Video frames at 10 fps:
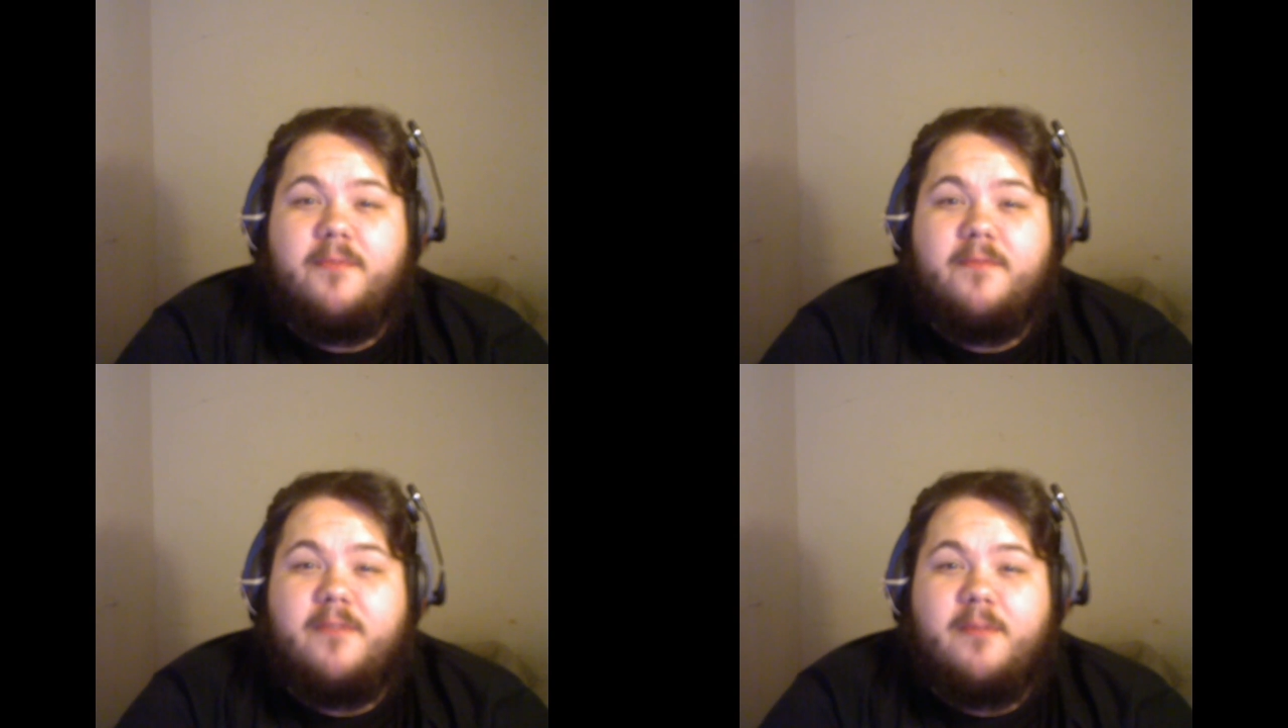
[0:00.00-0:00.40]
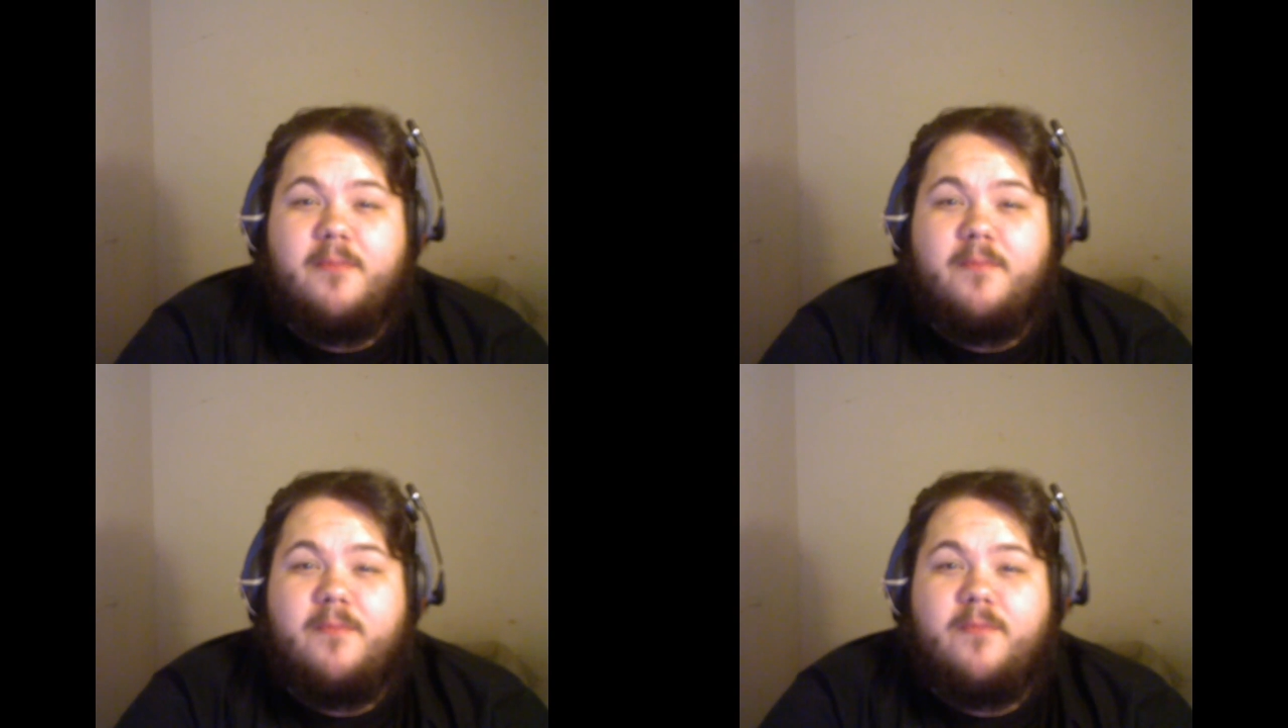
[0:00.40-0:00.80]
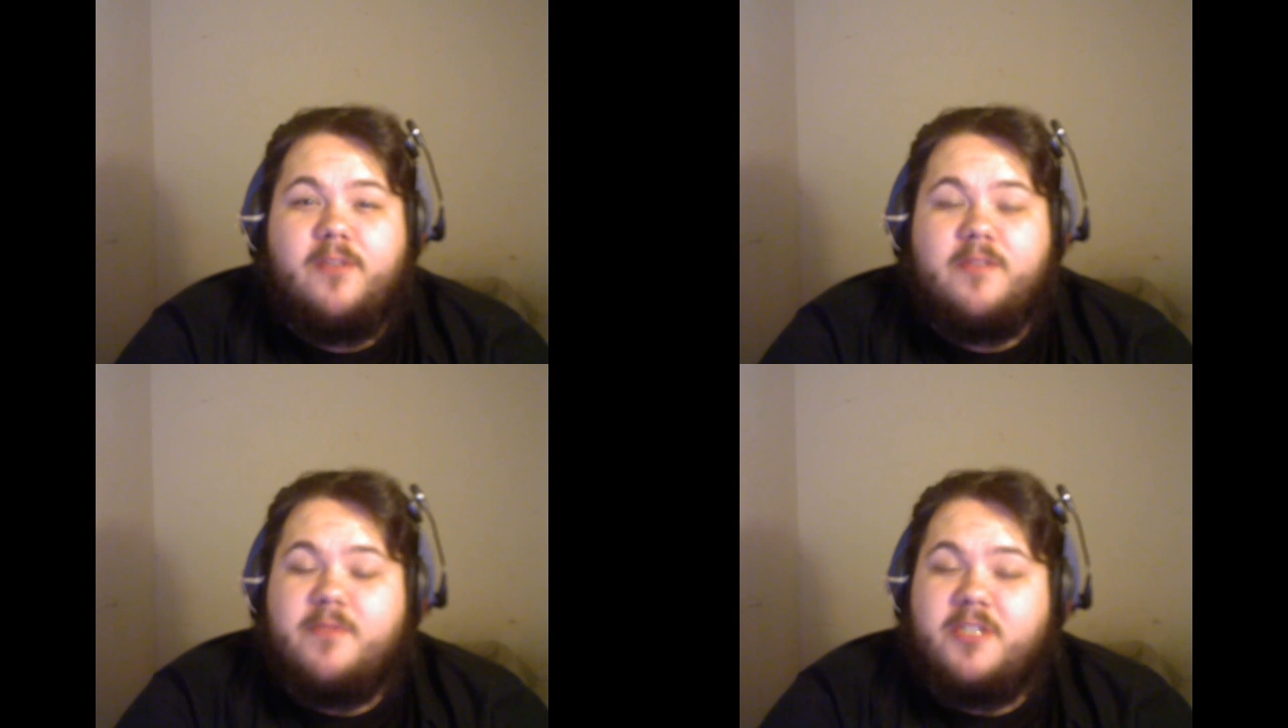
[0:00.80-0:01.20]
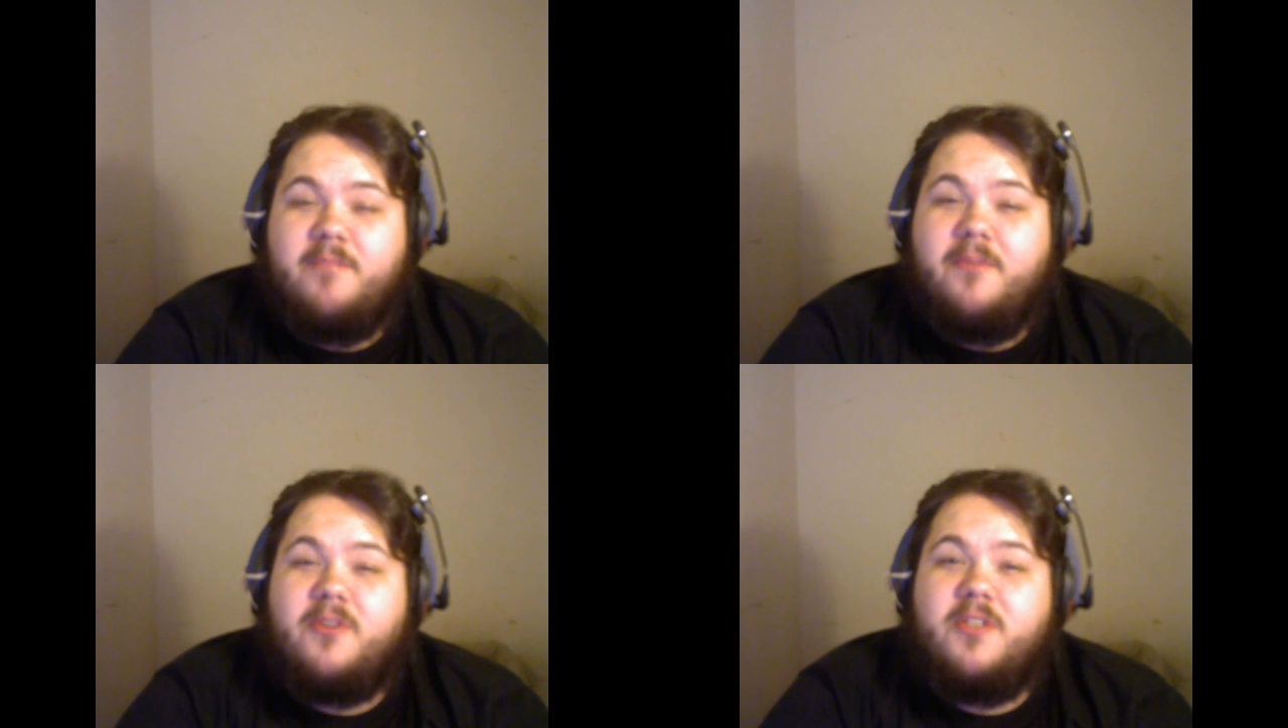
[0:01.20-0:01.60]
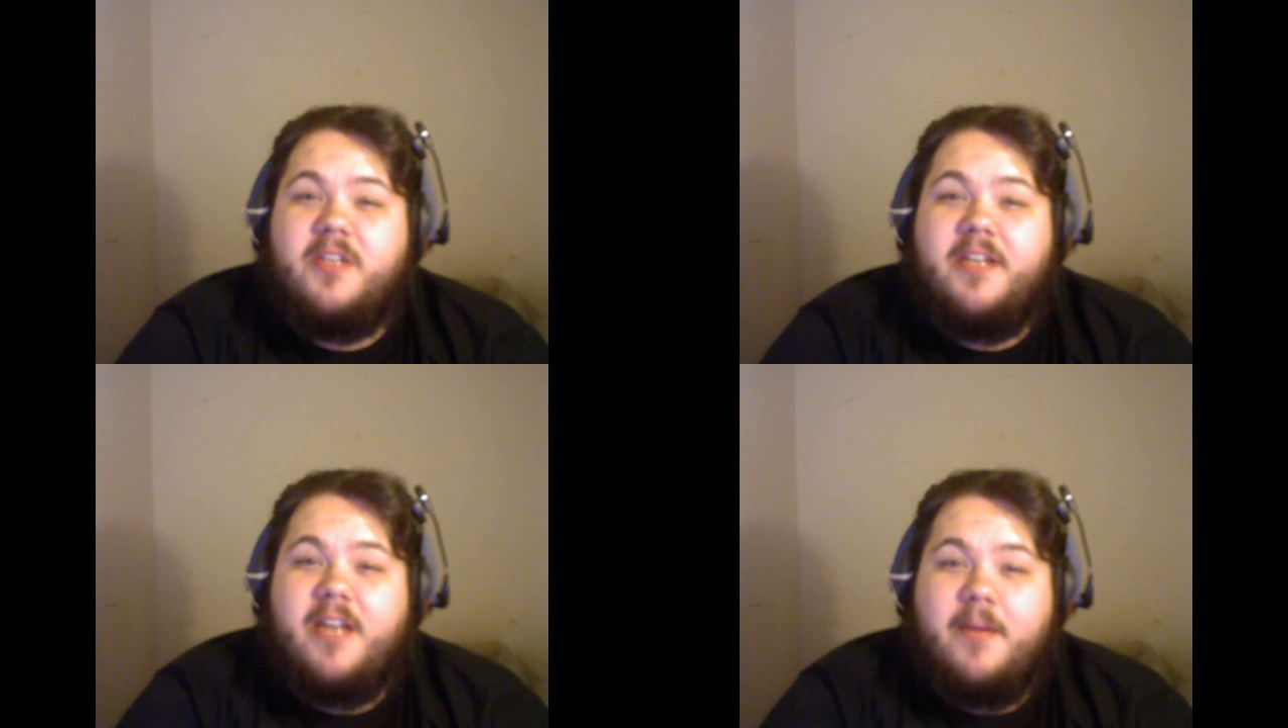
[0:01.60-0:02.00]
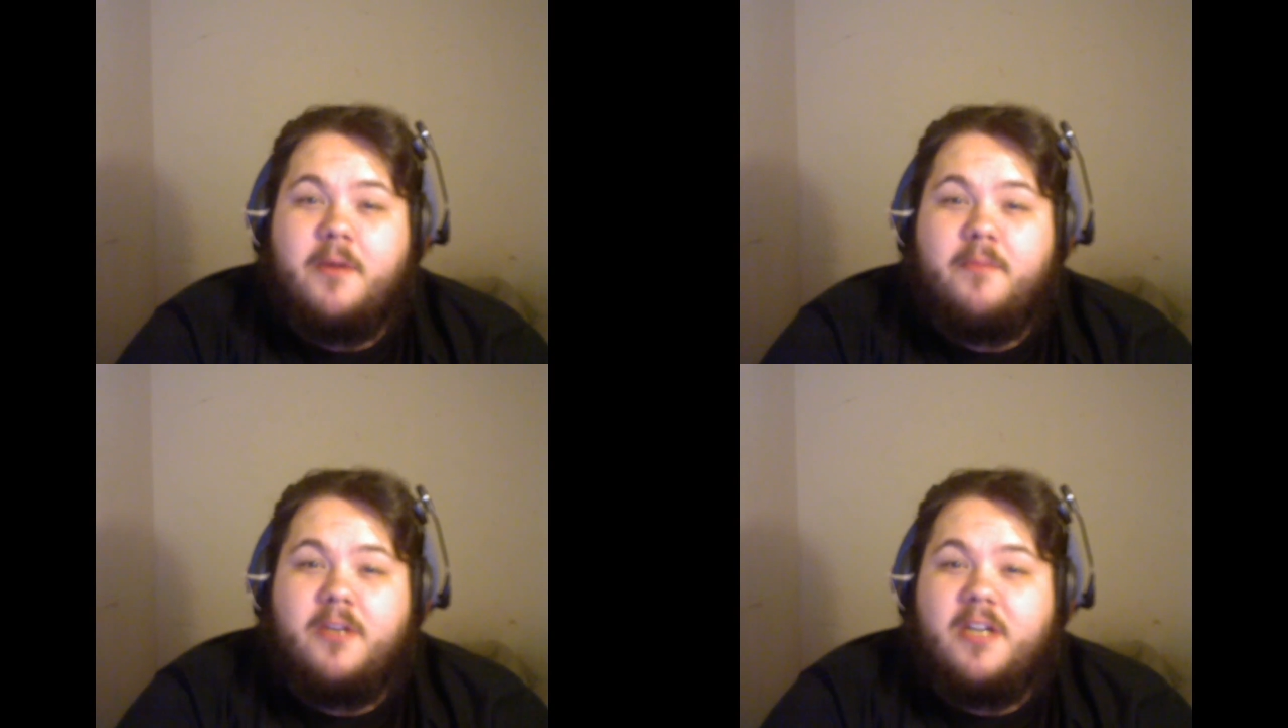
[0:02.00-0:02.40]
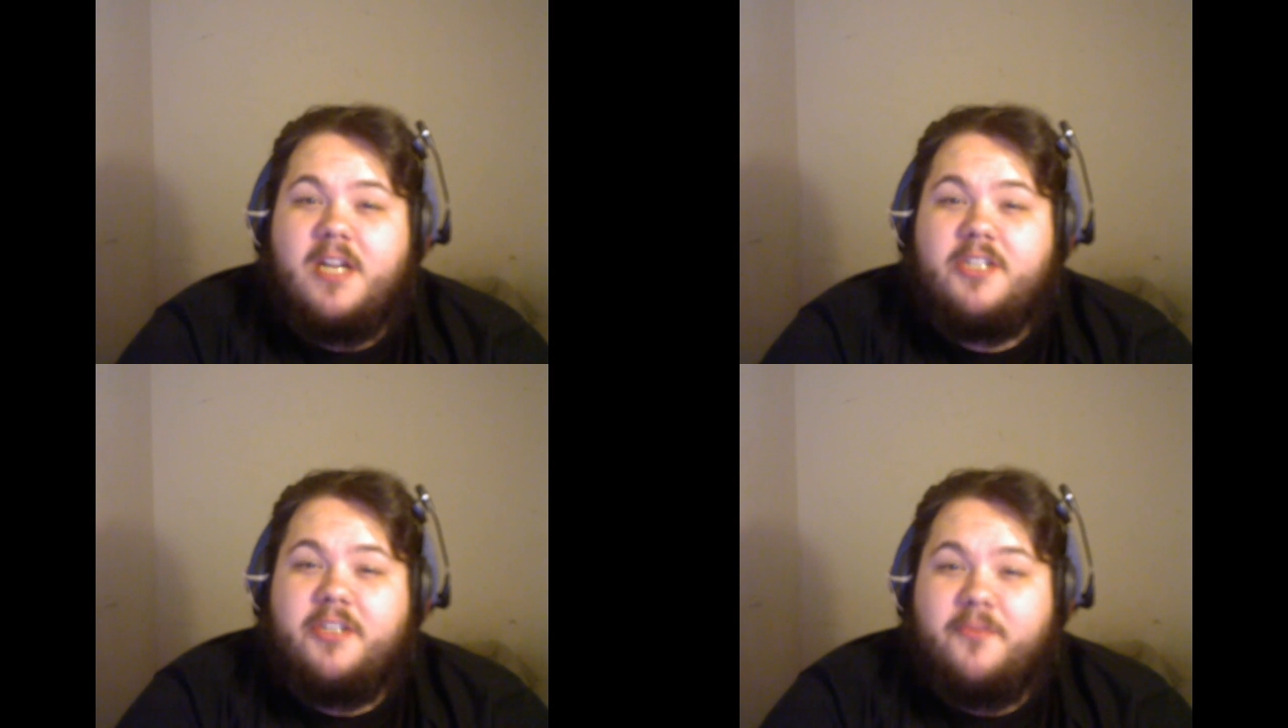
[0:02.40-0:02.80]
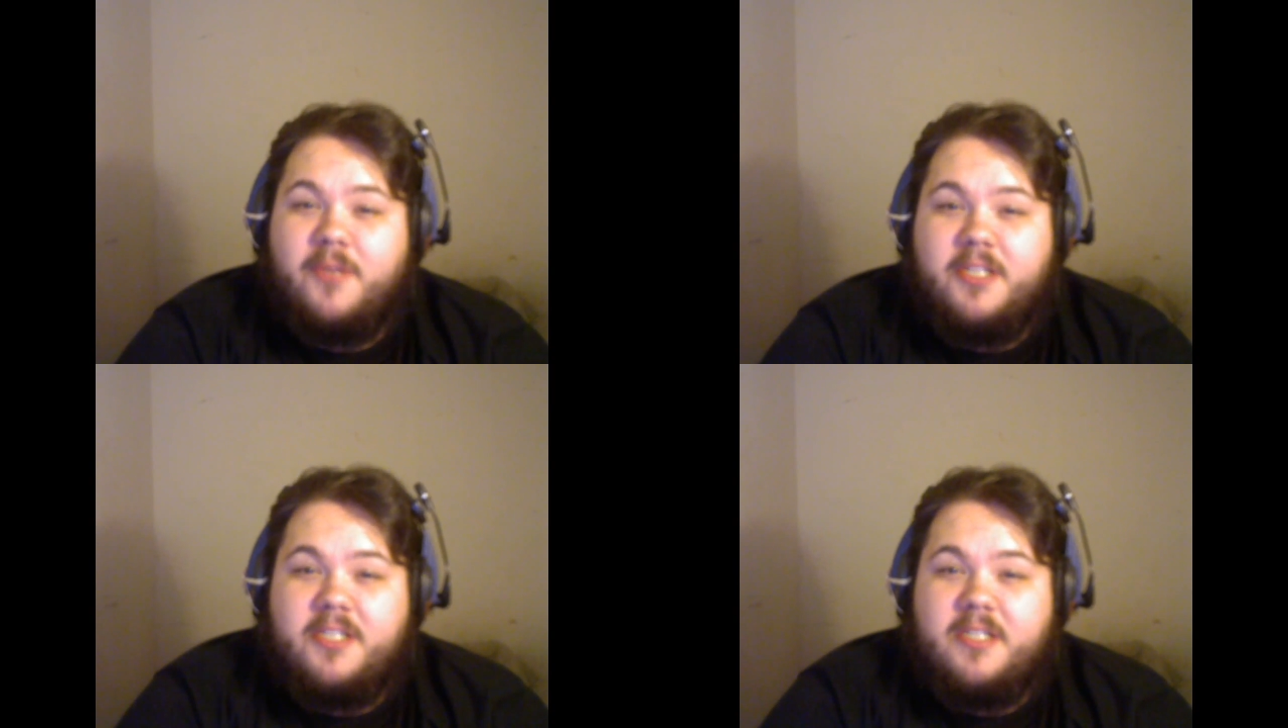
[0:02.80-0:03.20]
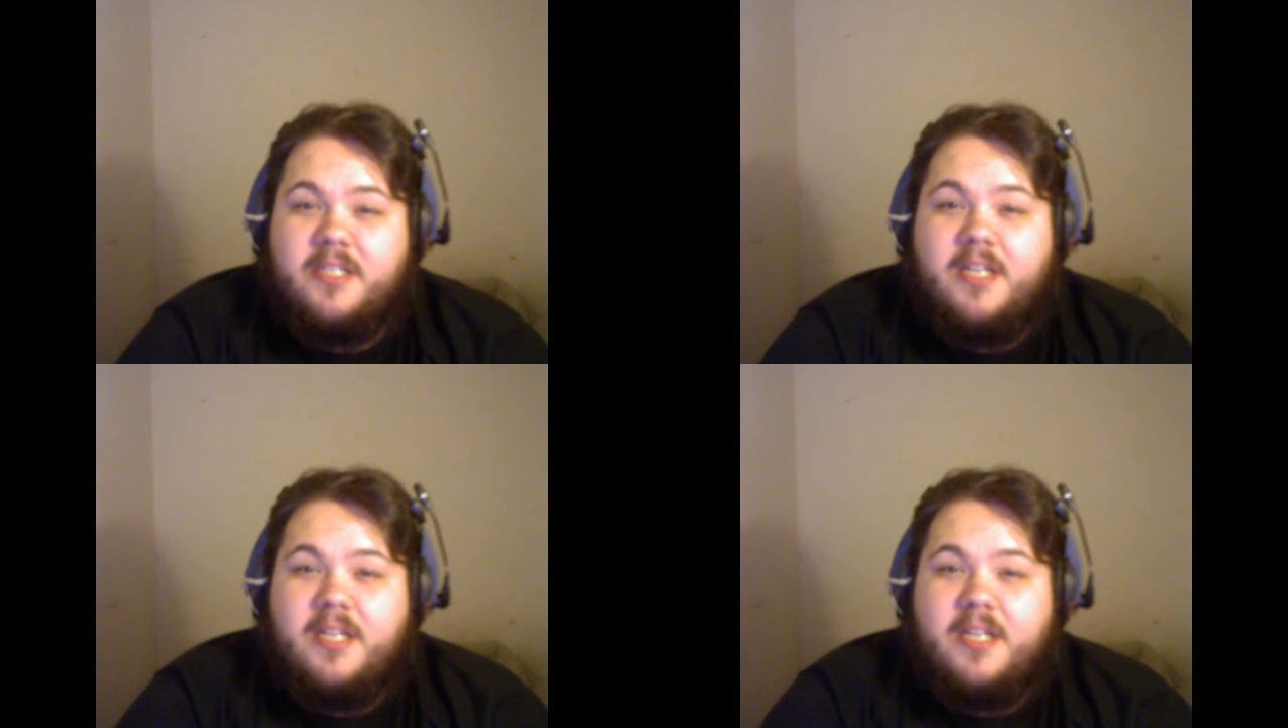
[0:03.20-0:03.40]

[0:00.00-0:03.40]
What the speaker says: from what was supposedly a nightmare, but it actually wasn't.